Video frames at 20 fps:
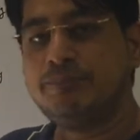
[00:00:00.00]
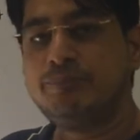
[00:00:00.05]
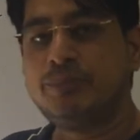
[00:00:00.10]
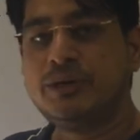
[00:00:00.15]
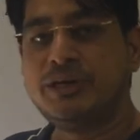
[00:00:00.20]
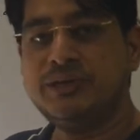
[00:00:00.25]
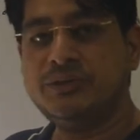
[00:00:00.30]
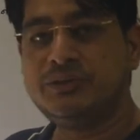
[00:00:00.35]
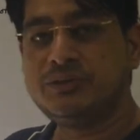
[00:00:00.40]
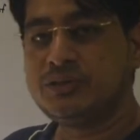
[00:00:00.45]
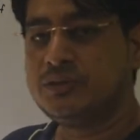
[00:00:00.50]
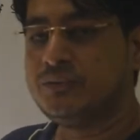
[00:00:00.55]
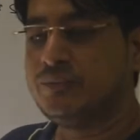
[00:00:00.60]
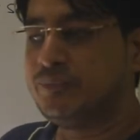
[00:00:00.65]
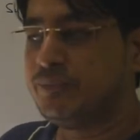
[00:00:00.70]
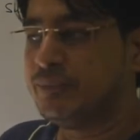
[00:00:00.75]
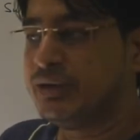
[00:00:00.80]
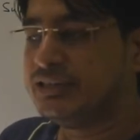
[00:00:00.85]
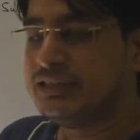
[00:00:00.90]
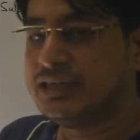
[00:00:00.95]

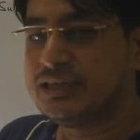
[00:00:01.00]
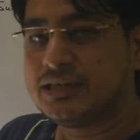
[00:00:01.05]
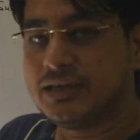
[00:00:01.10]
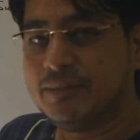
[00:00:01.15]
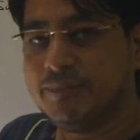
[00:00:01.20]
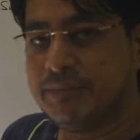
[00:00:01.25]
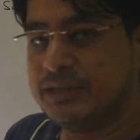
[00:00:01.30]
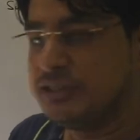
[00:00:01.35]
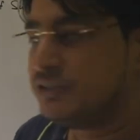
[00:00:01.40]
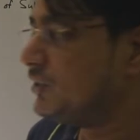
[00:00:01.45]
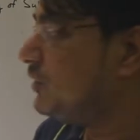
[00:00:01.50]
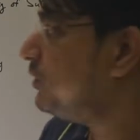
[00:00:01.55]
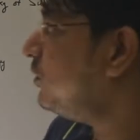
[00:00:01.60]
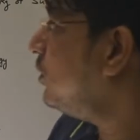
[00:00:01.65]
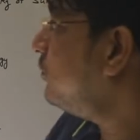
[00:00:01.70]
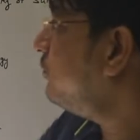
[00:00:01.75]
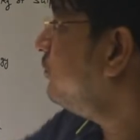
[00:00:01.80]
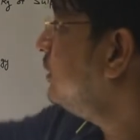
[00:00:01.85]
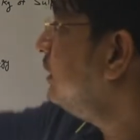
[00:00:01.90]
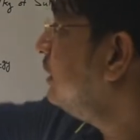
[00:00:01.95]
produced by the combustion
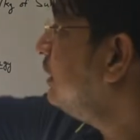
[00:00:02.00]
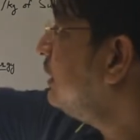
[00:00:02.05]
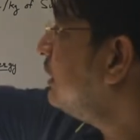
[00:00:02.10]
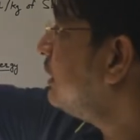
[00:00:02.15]
of